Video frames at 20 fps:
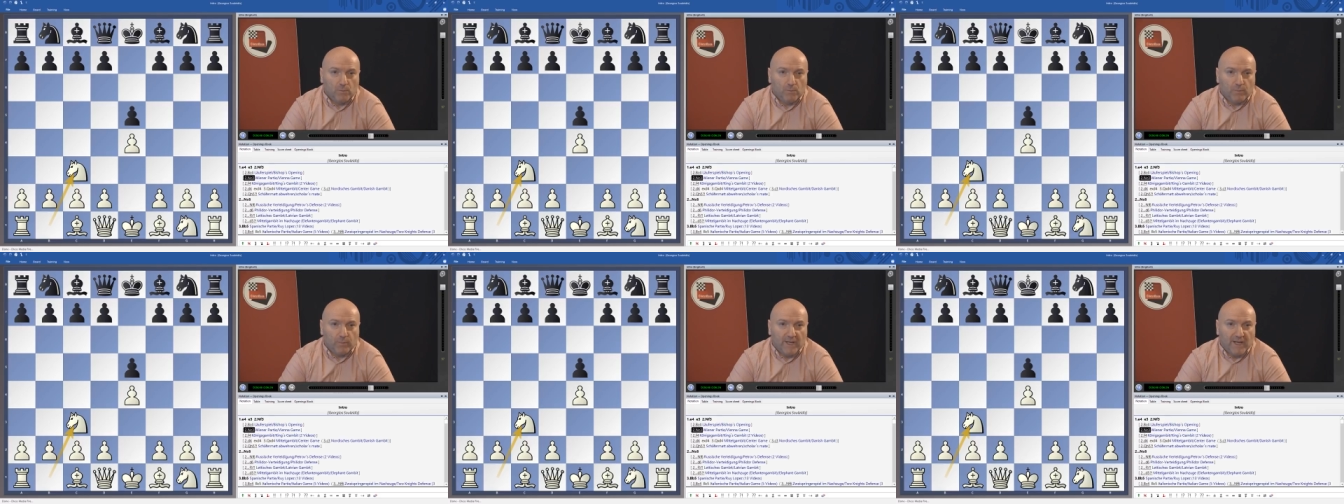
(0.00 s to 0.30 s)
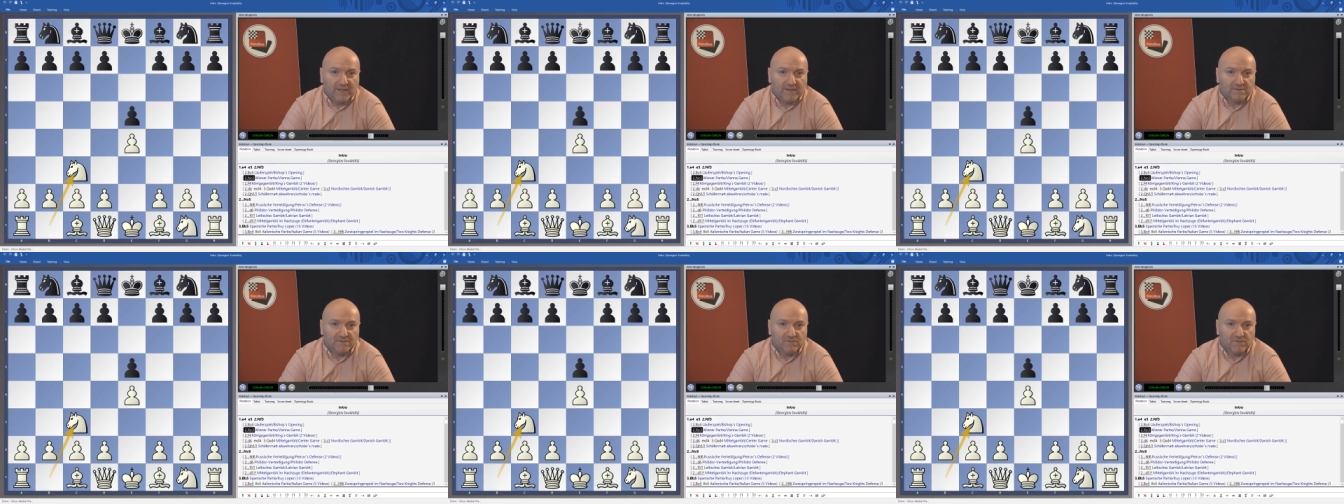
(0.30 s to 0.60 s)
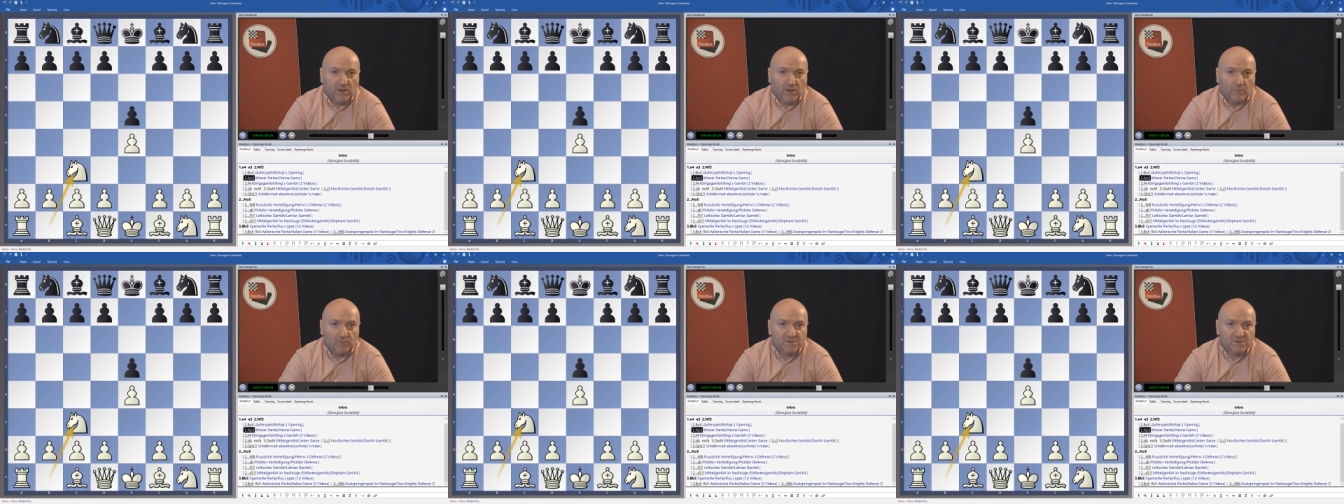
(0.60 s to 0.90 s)
black
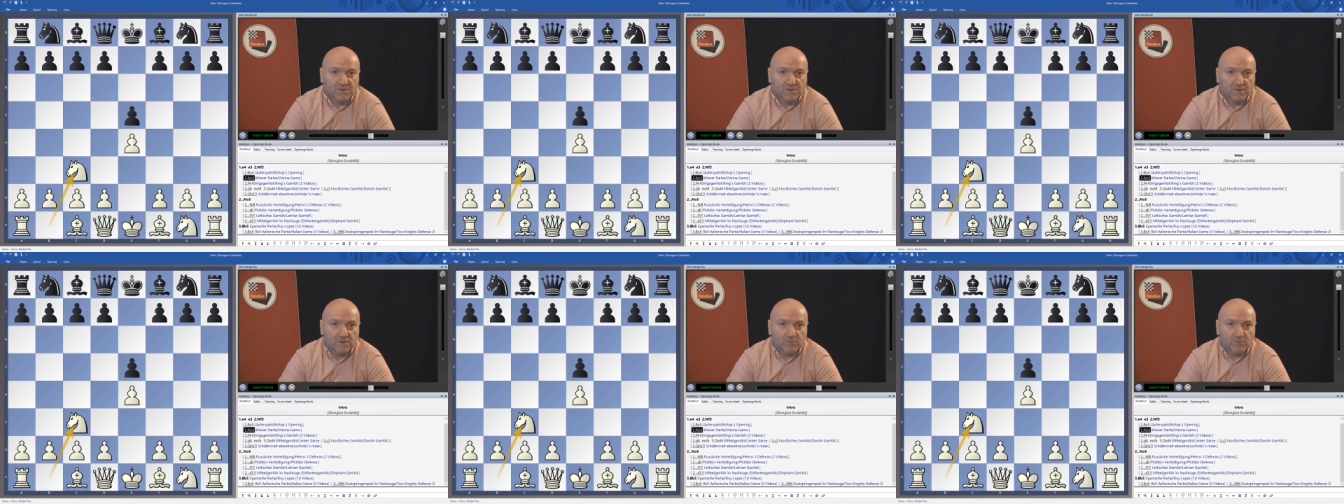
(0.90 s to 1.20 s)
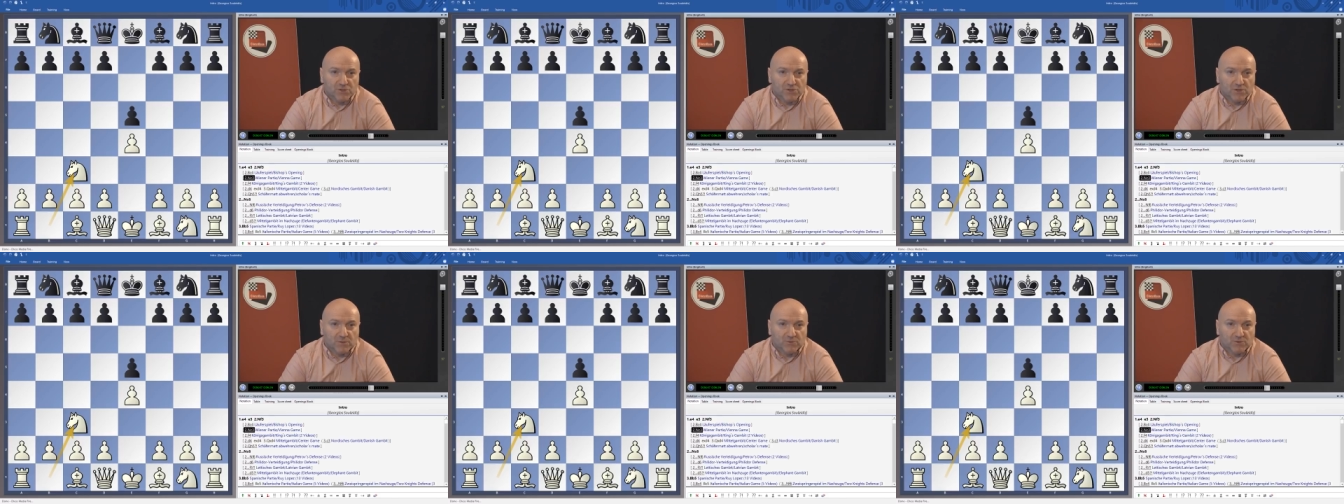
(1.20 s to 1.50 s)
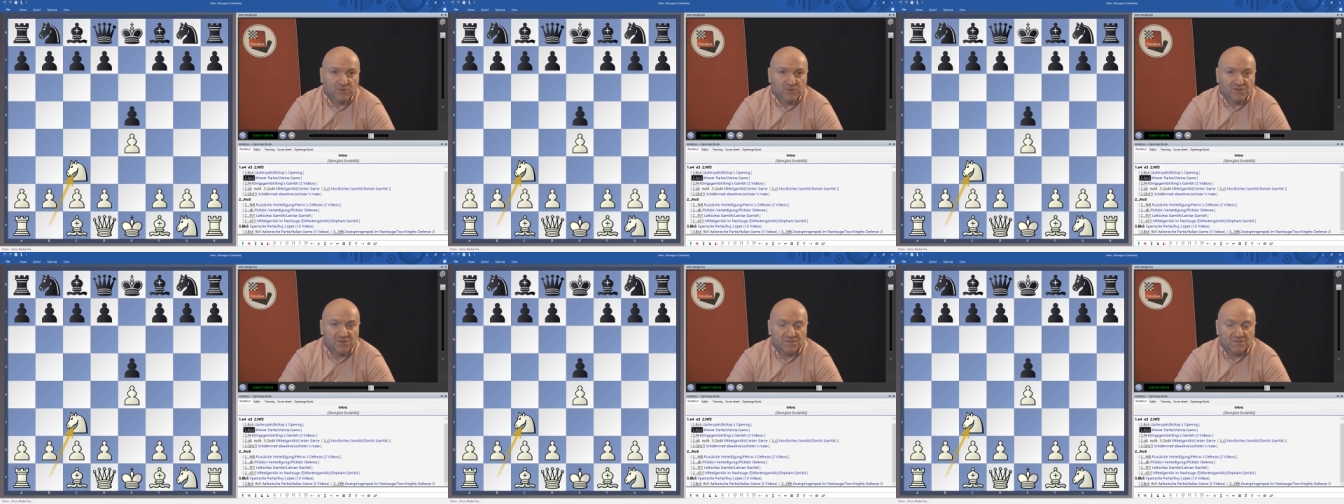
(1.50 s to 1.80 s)
develops the bishop
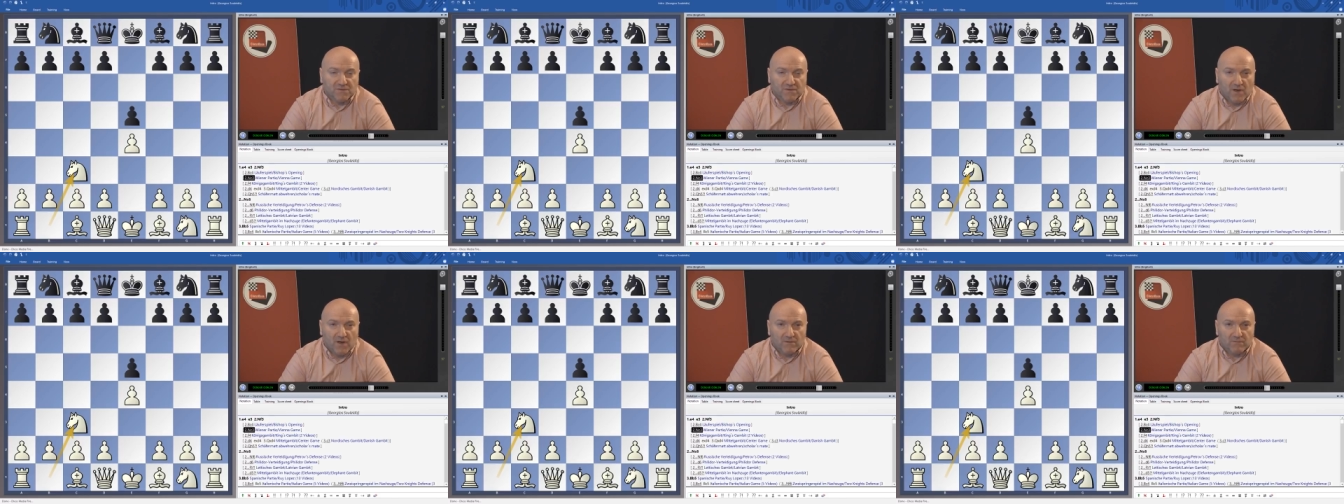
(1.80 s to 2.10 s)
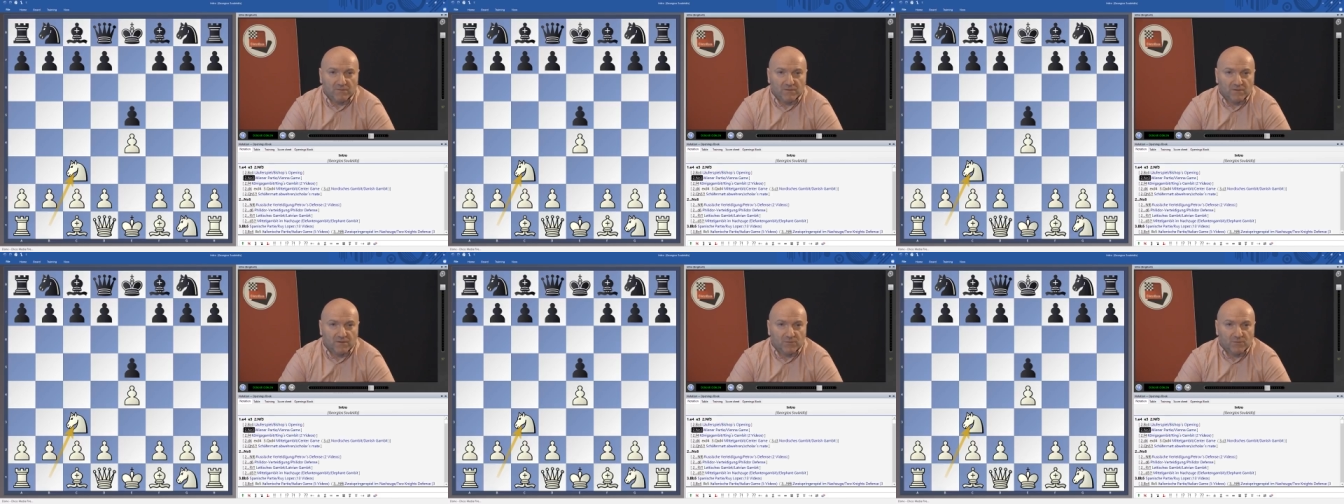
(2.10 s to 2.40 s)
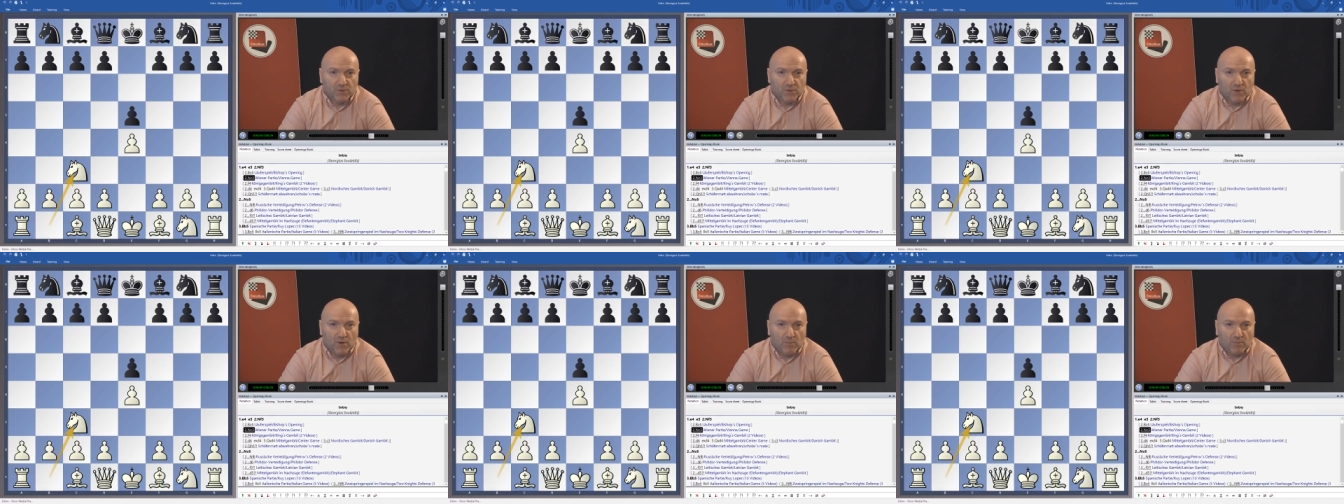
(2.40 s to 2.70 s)
to c5 and the
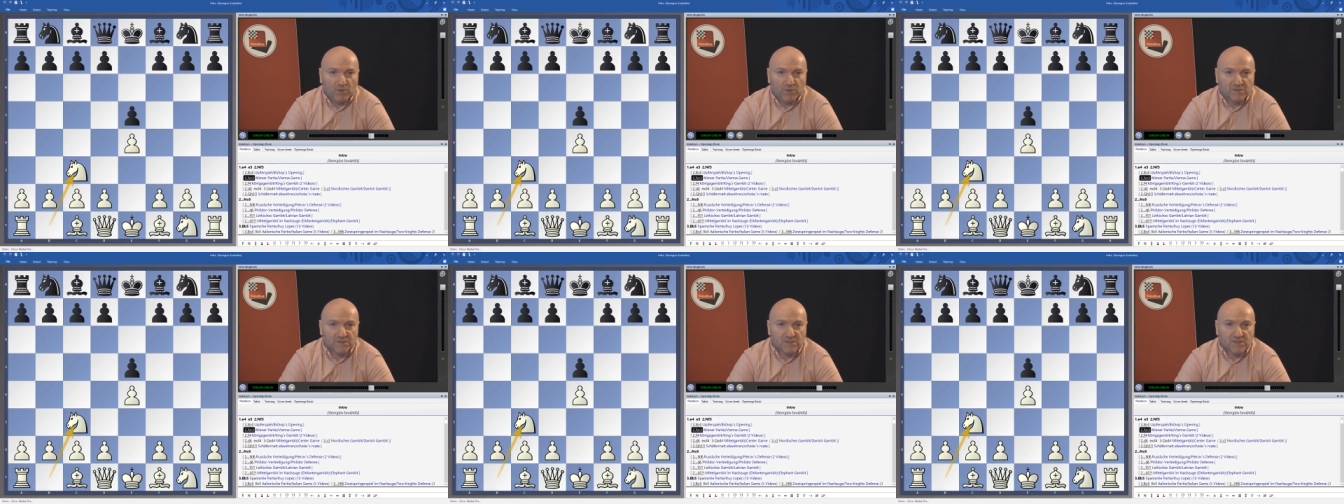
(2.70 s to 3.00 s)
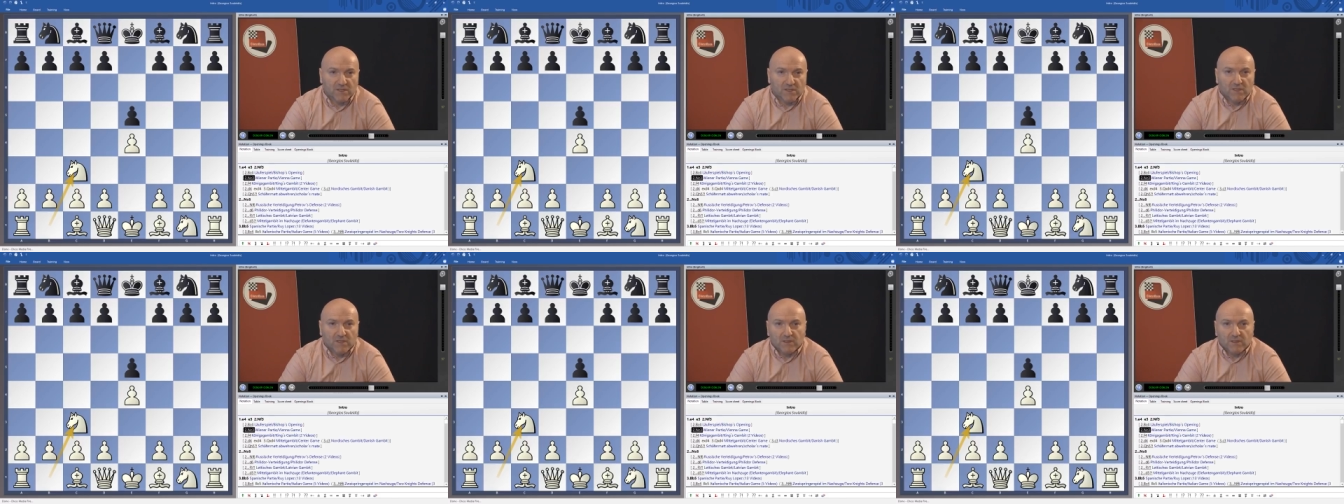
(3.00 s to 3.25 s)
Ruy Lopez,